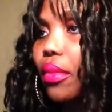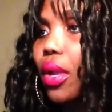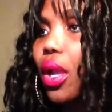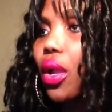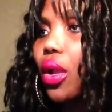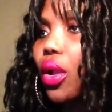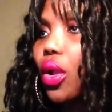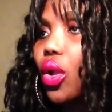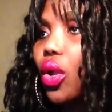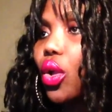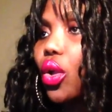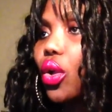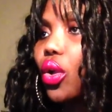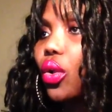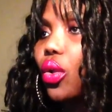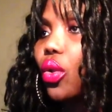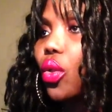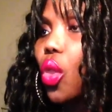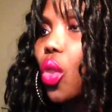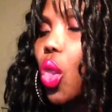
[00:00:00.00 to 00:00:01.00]
Tell me
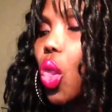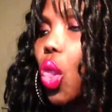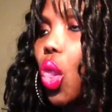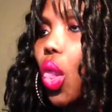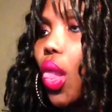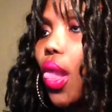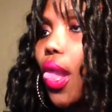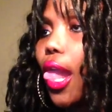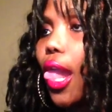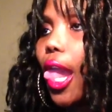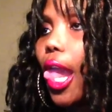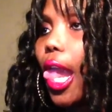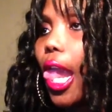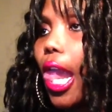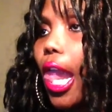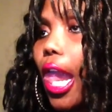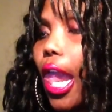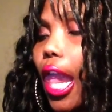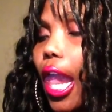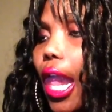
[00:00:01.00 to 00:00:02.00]
one thing about the
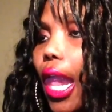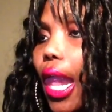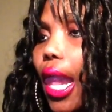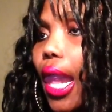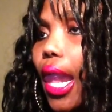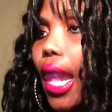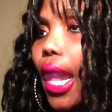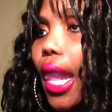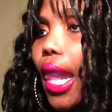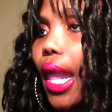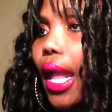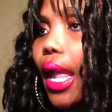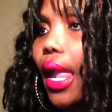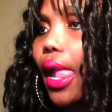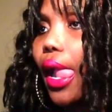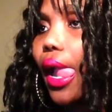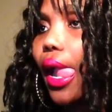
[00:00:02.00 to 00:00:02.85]
bootcamp, because